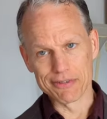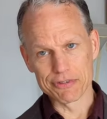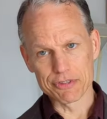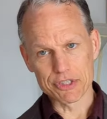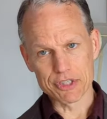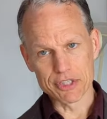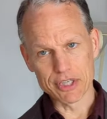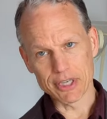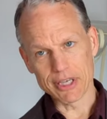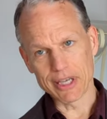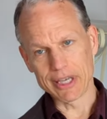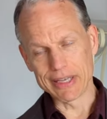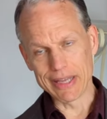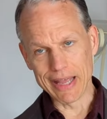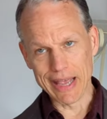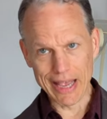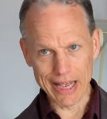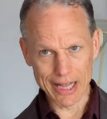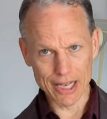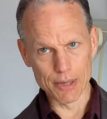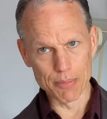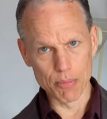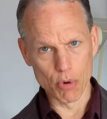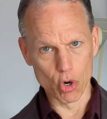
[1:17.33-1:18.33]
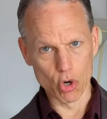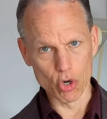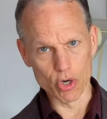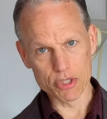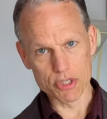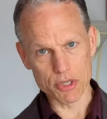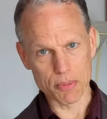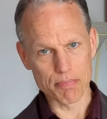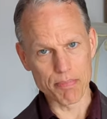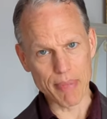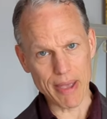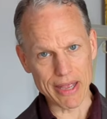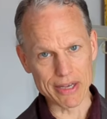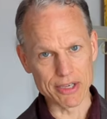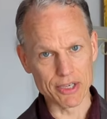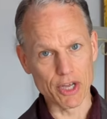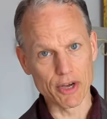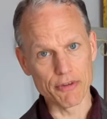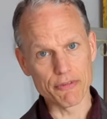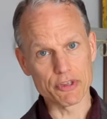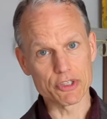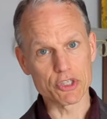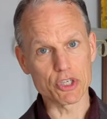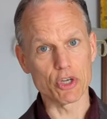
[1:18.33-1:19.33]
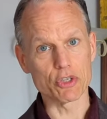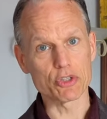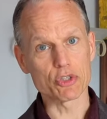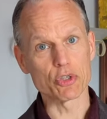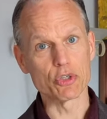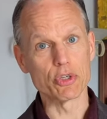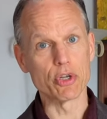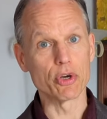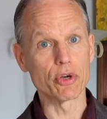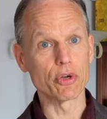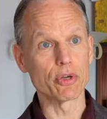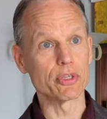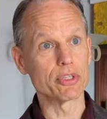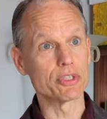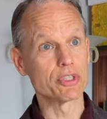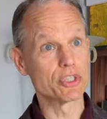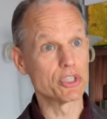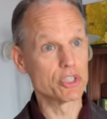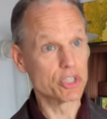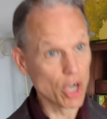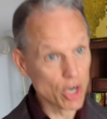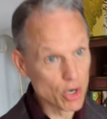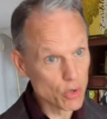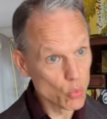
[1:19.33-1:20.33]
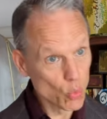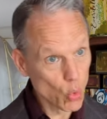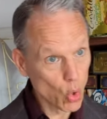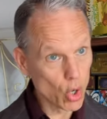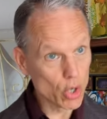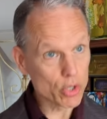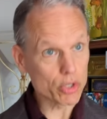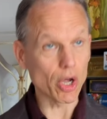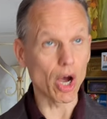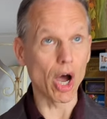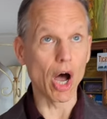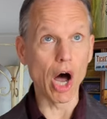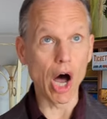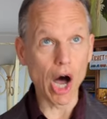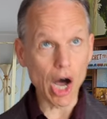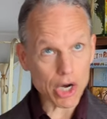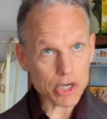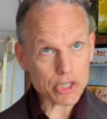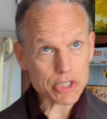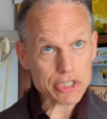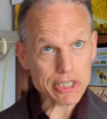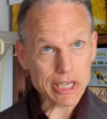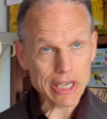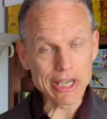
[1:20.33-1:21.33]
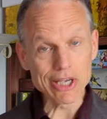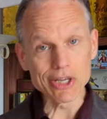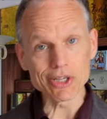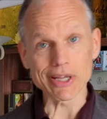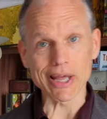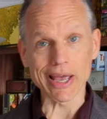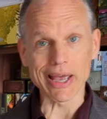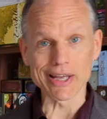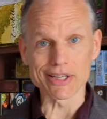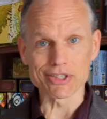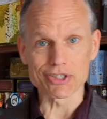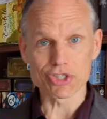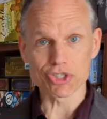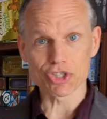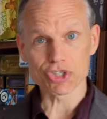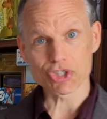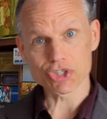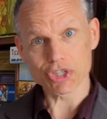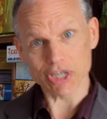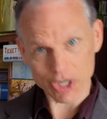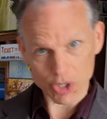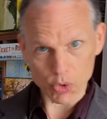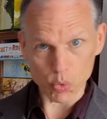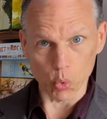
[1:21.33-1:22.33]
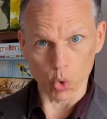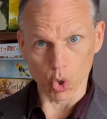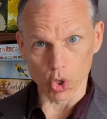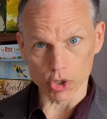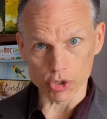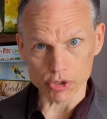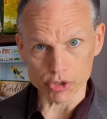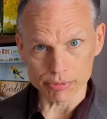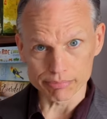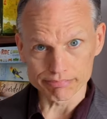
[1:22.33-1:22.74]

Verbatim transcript: if stinking hellebore isn't bad enough, it's also known as dungwort, oxheel, and stinkwort.